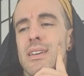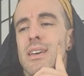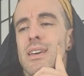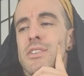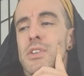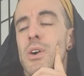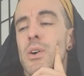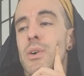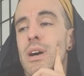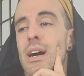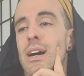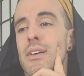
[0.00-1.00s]

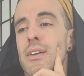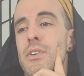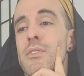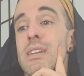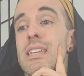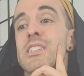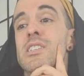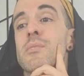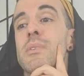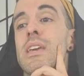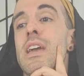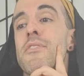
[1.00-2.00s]
So there needs to
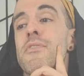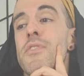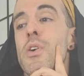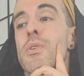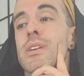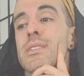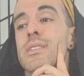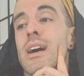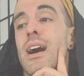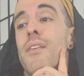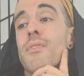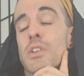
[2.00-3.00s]
be a focus
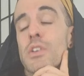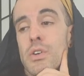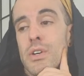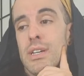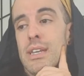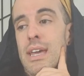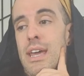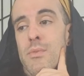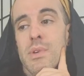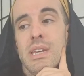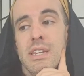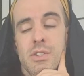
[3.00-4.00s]
on the good, and
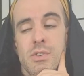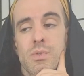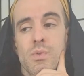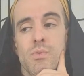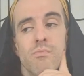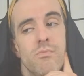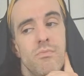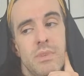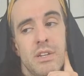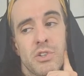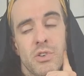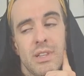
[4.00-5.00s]
we need to
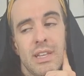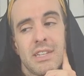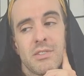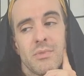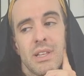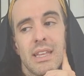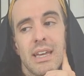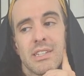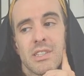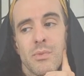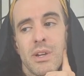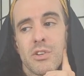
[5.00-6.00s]
internalize and realize
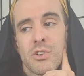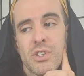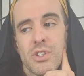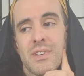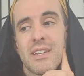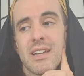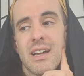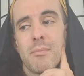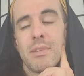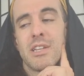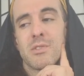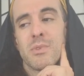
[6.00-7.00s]
that we are shifting
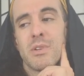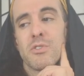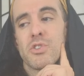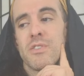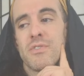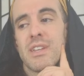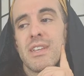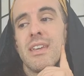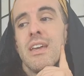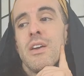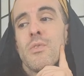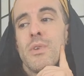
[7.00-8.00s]
timelines and we are shifting
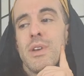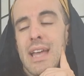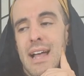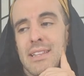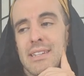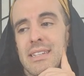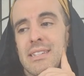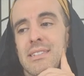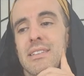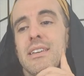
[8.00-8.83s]
realities